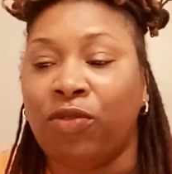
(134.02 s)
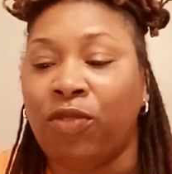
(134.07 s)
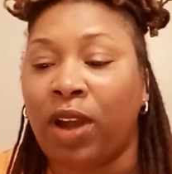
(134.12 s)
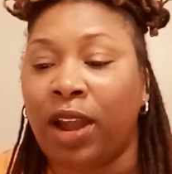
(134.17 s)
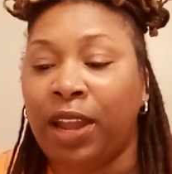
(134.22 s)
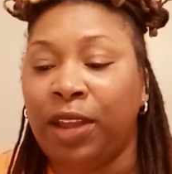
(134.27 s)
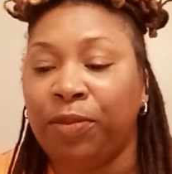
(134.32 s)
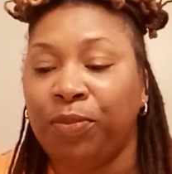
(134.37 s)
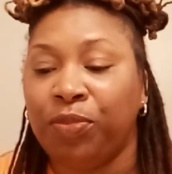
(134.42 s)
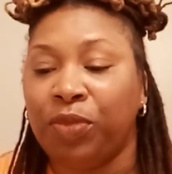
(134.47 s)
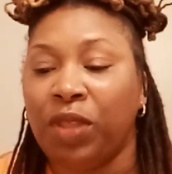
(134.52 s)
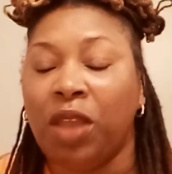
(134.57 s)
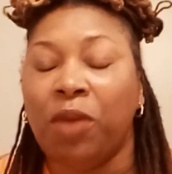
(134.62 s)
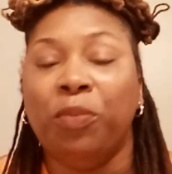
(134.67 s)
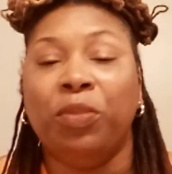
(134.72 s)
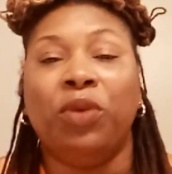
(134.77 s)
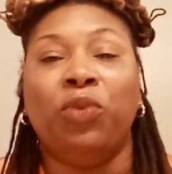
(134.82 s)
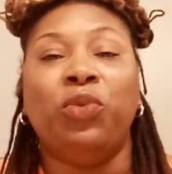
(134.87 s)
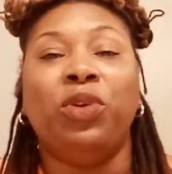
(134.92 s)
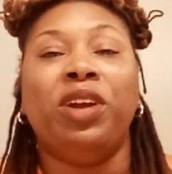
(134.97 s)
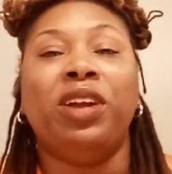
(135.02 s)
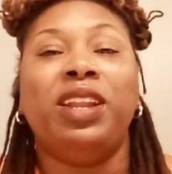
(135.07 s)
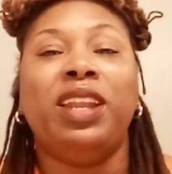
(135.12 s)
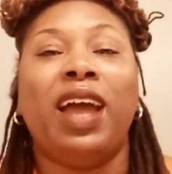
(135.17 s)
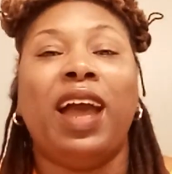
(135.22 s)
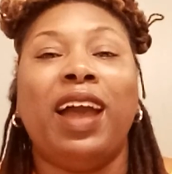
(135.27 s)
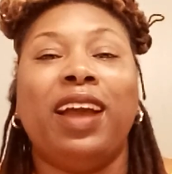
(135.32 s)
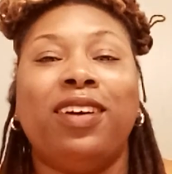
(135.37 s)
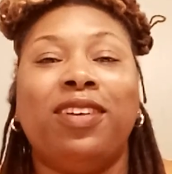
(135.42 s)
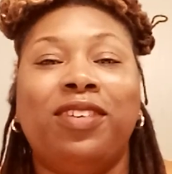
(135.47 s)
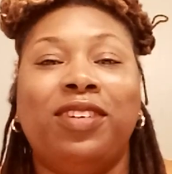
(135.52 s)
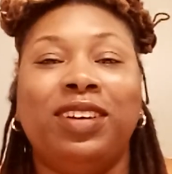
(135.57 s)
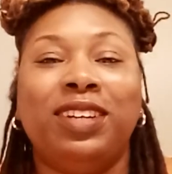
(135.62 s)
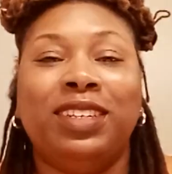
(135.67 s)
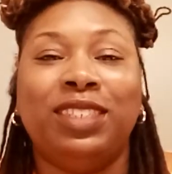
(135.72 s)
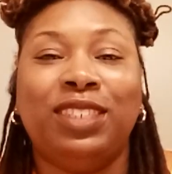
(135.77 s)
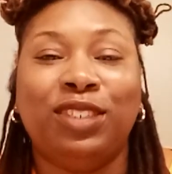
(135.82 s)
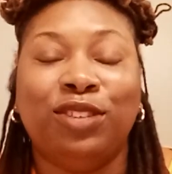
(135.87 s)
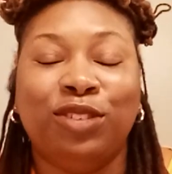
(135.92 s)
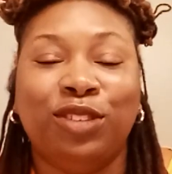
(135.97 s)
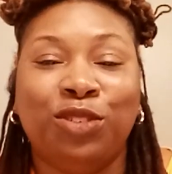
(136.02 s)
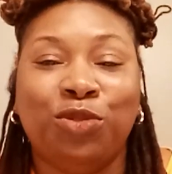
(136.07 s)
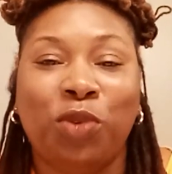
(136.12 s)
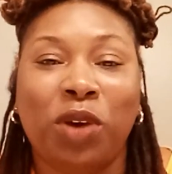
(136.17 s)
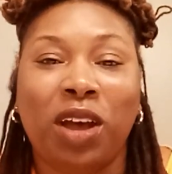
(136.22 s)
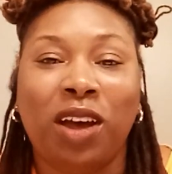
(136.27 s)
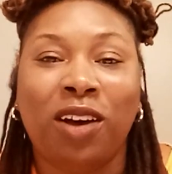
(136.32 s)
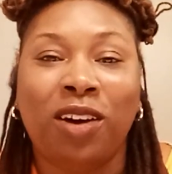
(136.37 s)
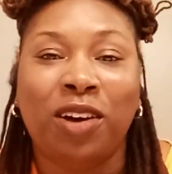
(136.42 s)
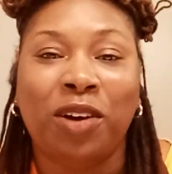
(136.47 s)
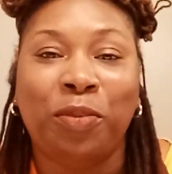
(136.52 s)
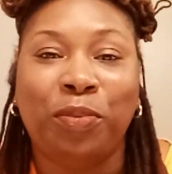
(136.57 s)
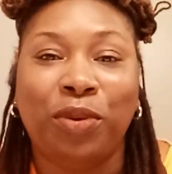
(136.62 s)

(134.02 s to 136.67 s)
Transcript: right? But we're not going to dwell